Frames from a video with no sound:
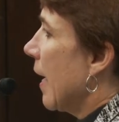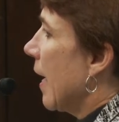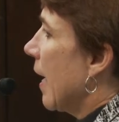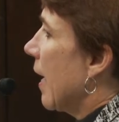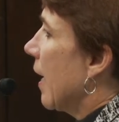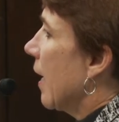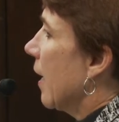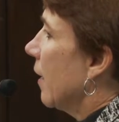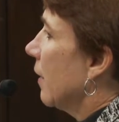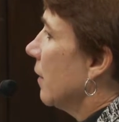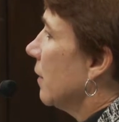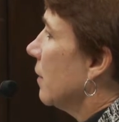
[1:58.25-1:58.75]

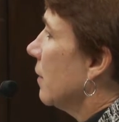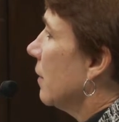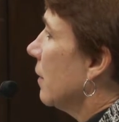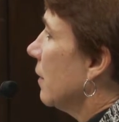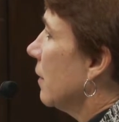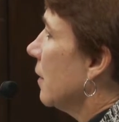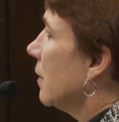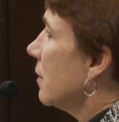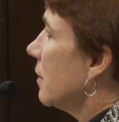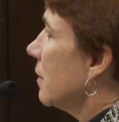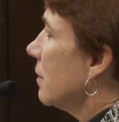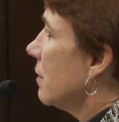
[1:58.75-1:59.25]
And
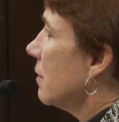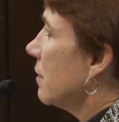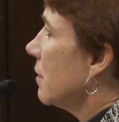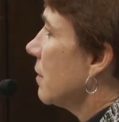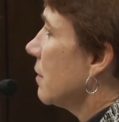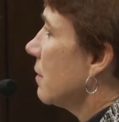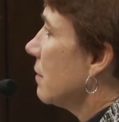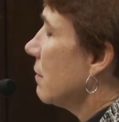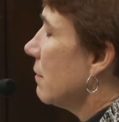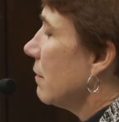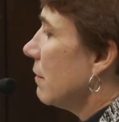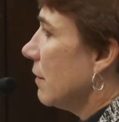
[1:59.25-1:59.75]

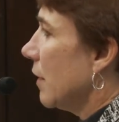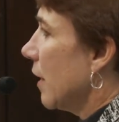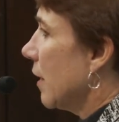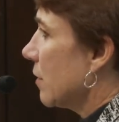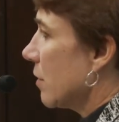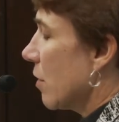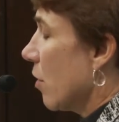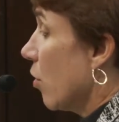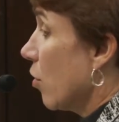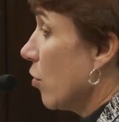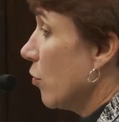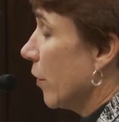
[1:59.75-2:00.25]
this has
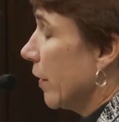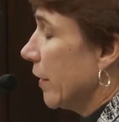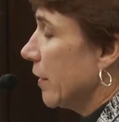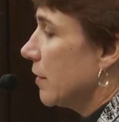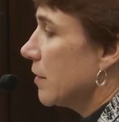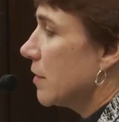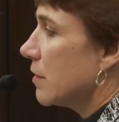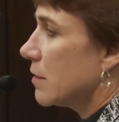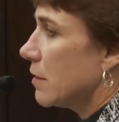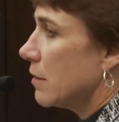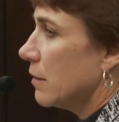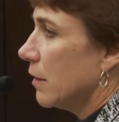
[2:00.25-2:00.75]
always,